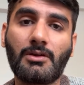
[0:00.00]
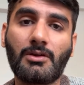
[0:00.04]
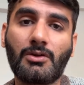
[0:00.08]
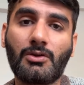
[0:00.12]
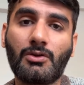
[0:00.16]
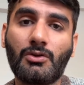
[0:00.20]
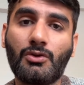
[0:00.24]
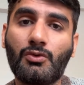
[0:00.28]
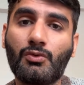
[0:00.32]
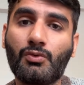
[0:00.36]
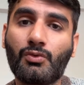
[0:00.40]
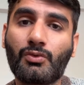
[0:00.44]

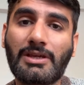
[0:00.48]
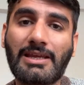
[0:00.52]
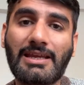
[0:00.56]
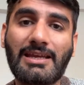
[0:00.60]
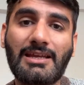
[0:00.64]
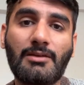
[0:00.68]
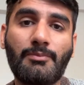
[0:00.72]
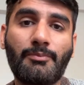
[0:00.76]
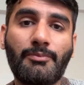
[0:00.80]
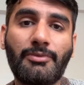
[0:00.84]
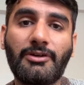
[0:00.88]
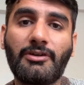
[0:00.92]
You
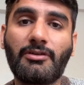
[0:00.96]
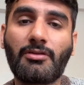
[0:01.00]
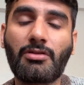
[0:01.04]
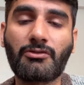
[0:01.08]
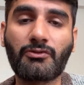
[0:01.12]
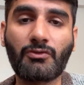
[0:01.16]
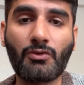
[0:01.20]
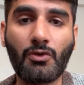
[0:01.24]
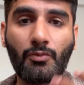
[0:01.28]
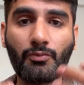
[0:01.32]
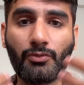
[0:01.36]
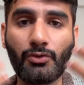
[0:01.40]
can
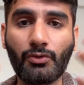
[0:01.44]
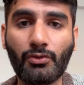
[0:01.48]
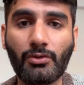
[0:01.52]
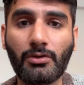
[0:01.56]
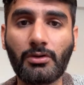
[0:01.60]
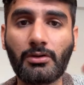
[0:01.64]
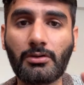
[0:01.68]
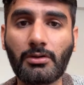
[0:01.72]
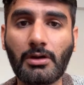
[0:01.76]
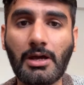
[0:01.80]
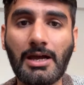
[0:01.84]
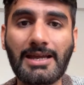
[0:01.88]
brainstorm
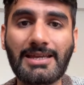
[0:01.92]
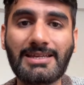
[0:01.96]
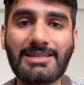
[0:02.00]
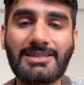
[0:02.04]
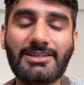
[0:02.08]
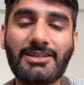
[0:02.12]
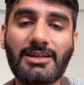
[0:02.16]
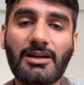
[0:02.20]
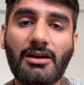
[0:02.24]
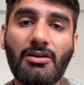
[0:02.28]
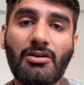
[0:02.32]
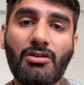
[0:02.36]
your
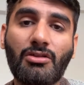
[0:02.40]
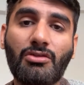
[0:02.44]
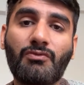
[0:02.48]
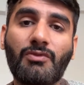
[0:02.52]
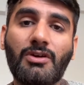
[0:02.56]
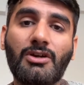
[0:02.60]
ideas,